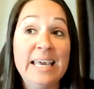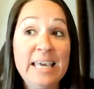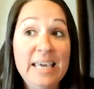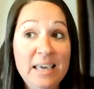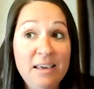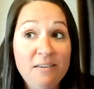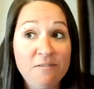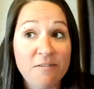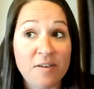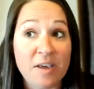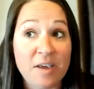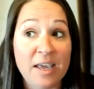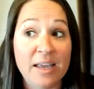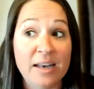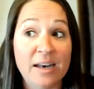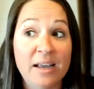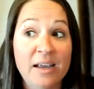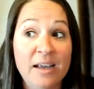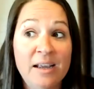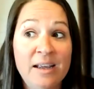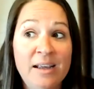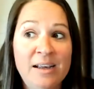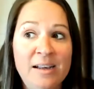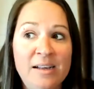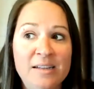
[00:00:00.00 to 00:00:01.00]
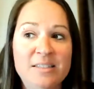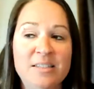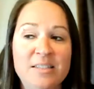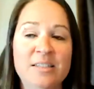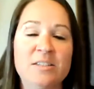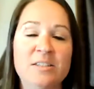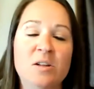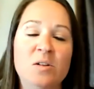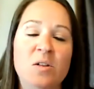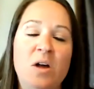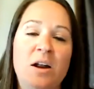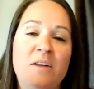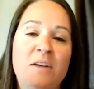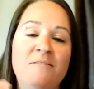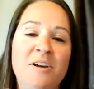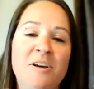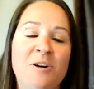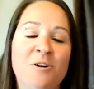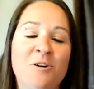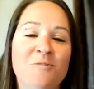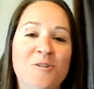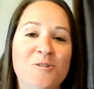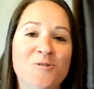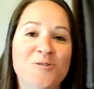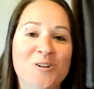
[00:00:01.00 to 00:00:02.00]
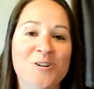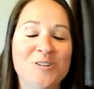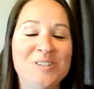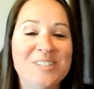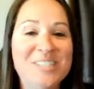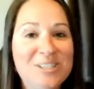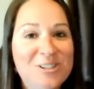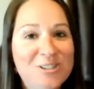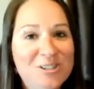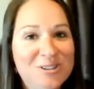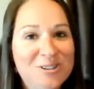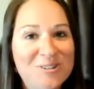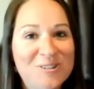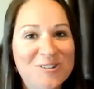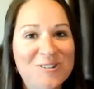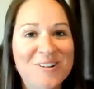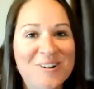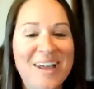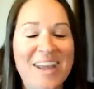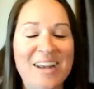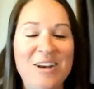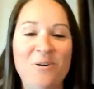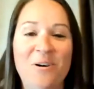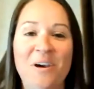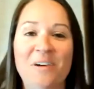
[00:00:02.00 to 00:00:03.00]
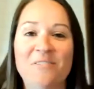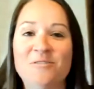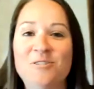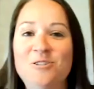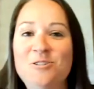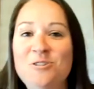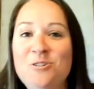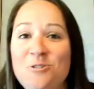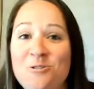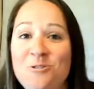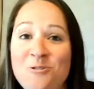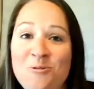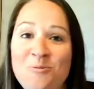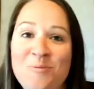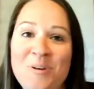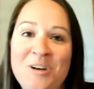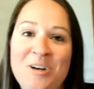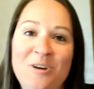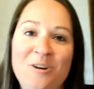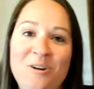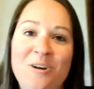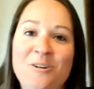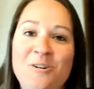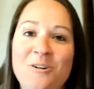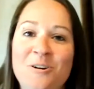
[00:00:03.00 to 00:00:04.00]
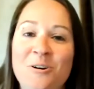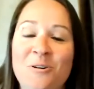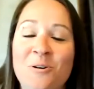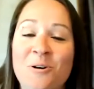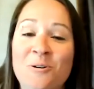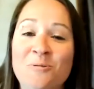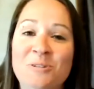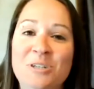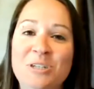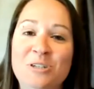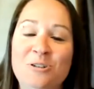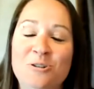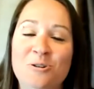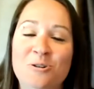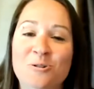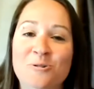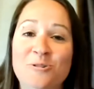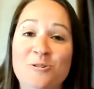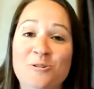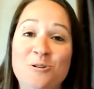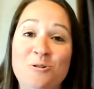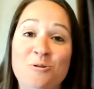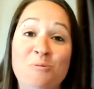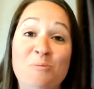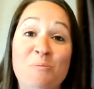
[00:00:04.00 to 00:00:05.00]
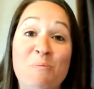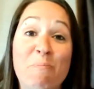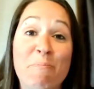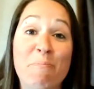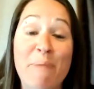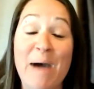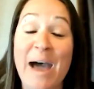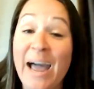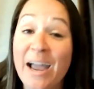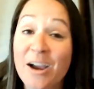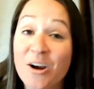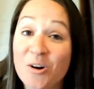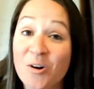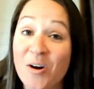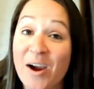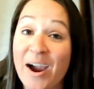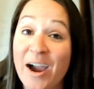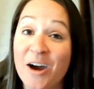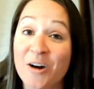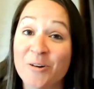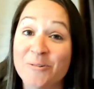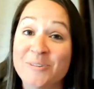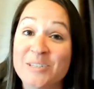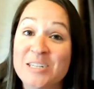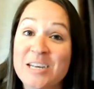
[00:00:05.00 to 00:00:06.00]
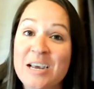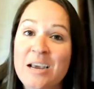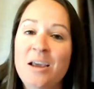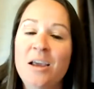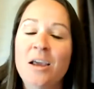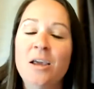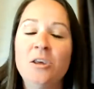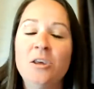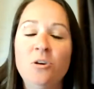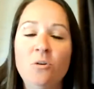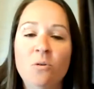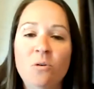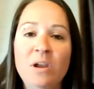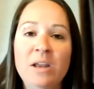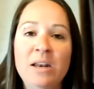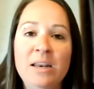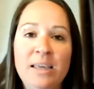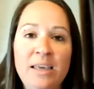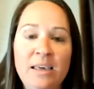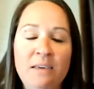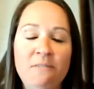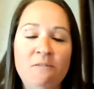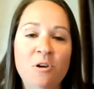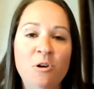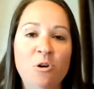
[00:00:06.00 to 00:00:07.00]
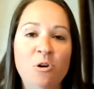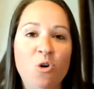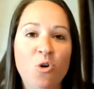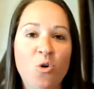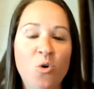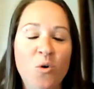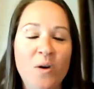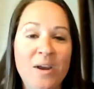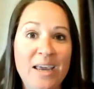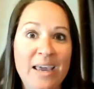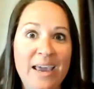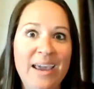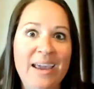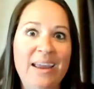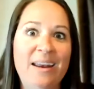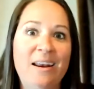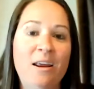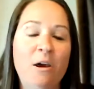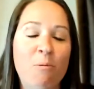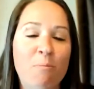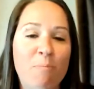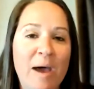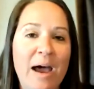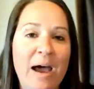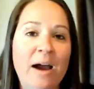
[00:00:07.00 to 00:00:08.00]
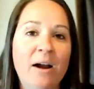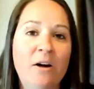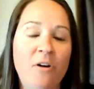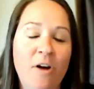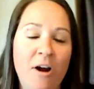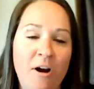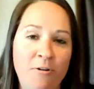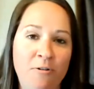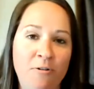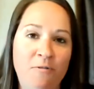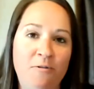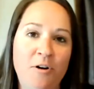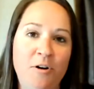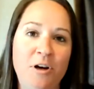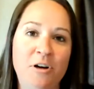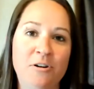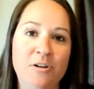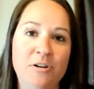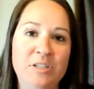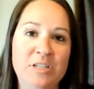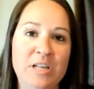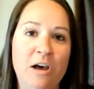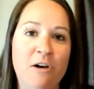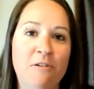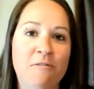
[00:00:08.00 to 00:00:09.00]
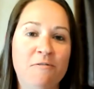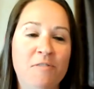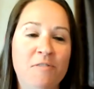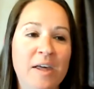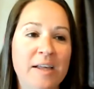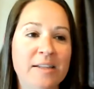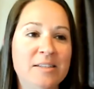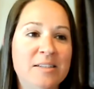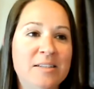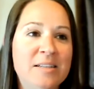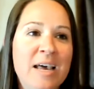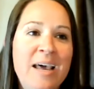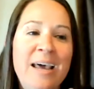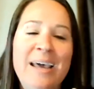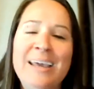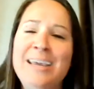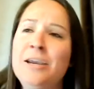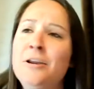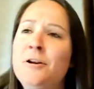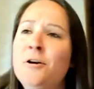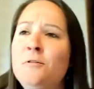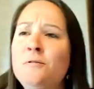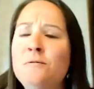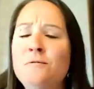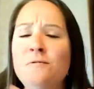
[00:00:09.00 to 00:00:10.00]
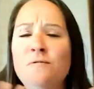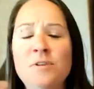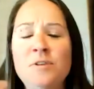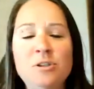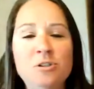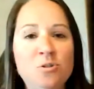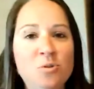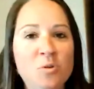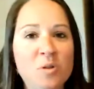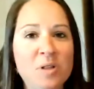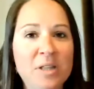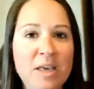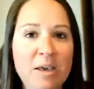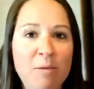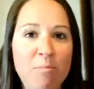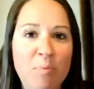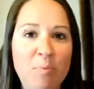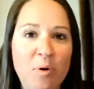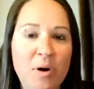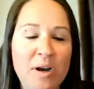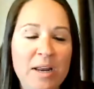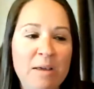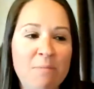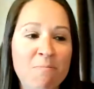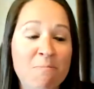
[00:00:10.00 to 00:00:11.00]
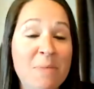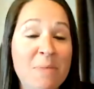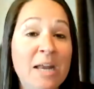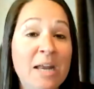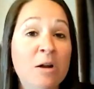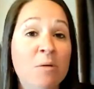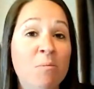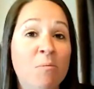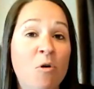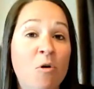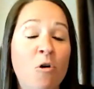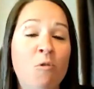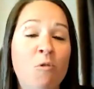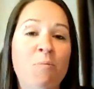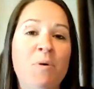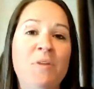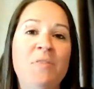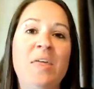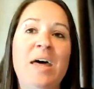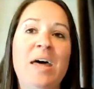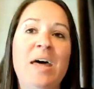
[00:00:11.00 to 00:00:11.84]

even since a lot of interviews are digital and you have Zoom and you can do your own digital Zoom background, you can even create a background for yourself that's, visually pretty minimal, but that